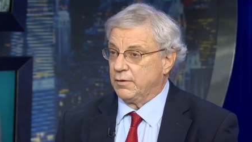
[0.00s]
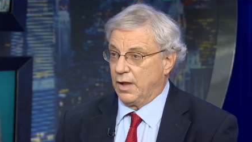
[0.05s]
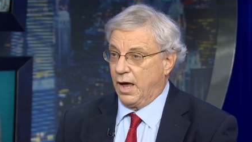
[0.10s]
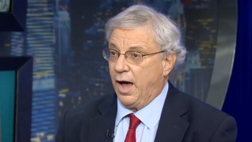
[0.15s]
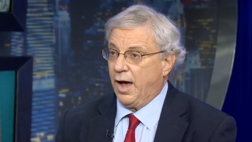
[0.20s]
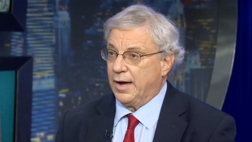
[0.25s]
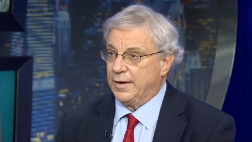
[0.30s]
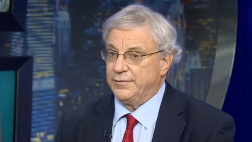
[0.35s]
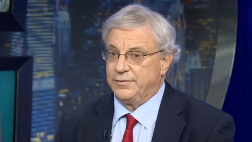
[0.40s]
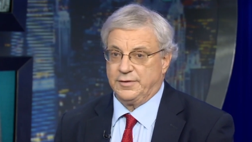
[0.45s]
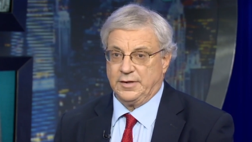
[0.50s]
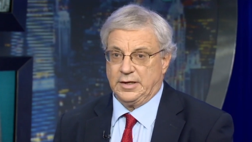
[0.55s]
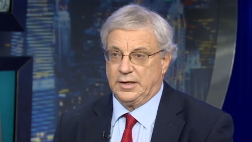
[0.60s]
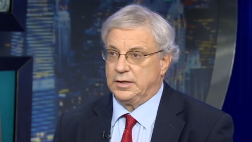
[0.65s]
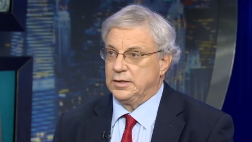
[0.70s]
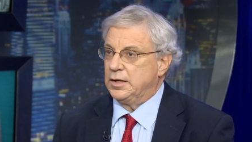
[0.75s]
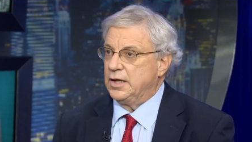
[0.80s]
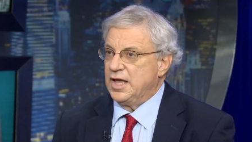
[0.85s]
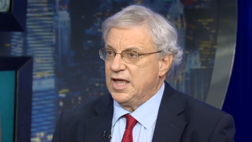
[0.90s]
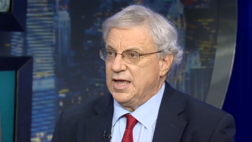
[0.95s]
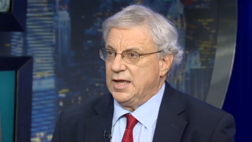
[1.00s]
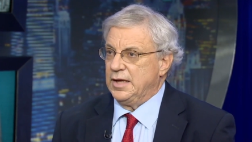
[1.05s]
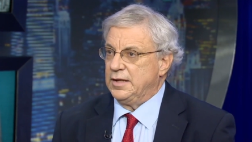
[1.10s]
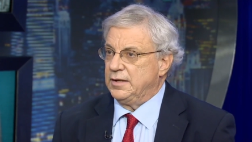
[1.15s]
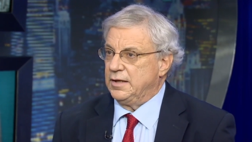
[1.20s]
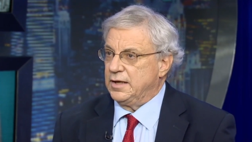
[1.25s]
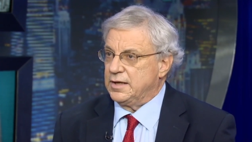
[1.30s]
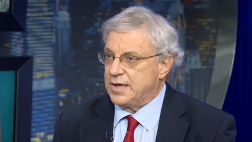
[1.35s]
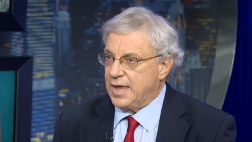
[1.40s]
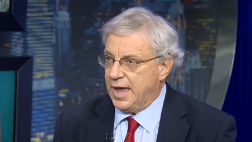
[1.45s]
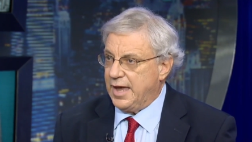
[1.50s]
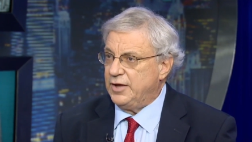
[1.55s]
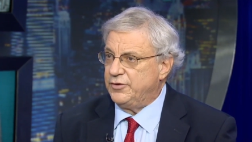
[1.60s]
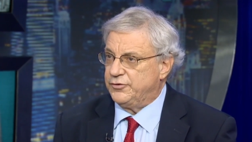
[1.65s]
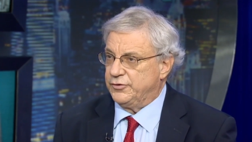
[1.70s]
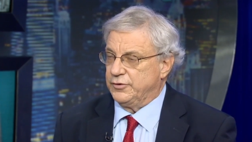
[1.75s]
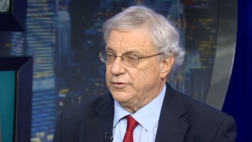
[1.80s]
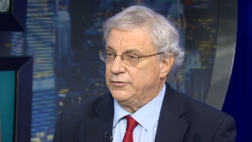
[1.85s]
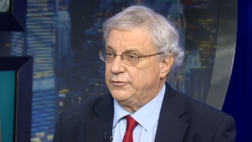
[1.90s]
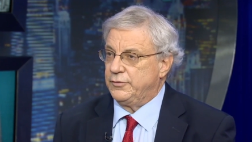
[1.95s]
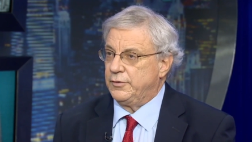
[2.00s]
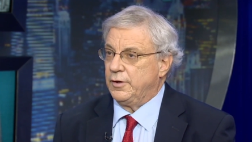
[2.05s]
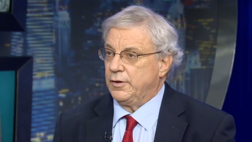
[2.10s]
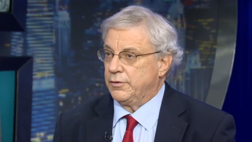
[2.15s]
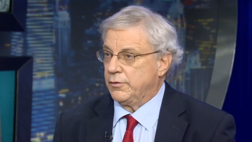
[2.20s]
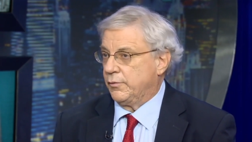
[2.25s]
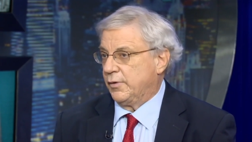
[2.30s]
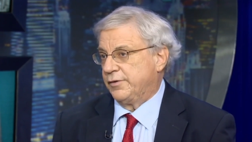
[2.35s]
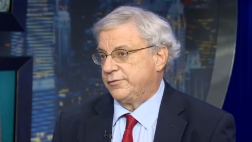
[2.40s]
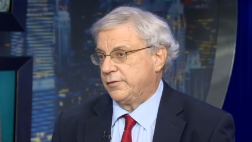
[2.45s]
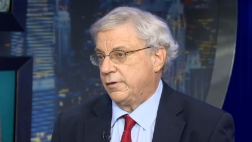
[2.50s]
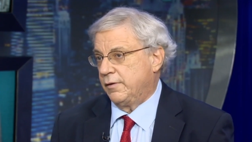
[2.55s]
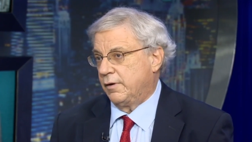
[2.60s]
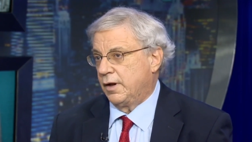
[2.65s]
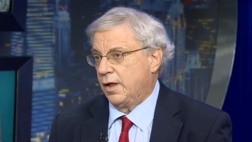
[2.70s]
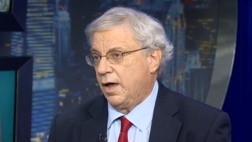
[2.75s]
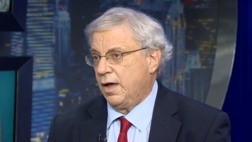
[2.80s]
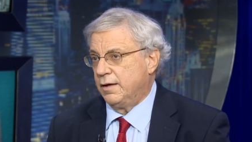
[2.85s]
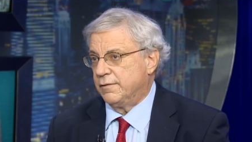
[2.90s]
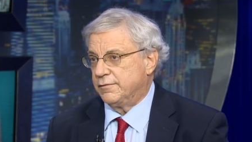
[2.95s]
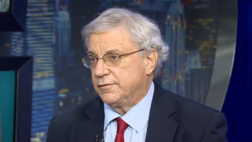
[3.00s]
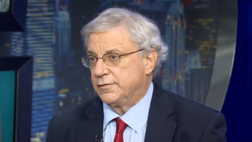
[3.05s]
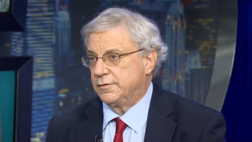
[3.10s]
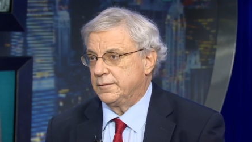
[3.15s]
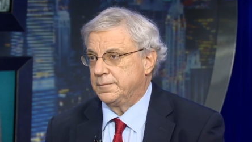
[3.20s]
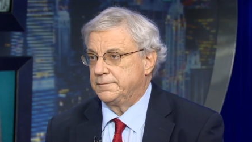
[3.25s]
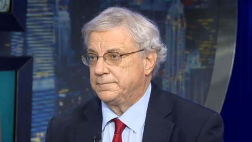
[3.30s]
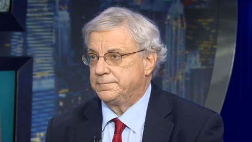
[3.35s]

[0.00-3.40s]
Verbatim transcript: lives in cages the rest of their lives. I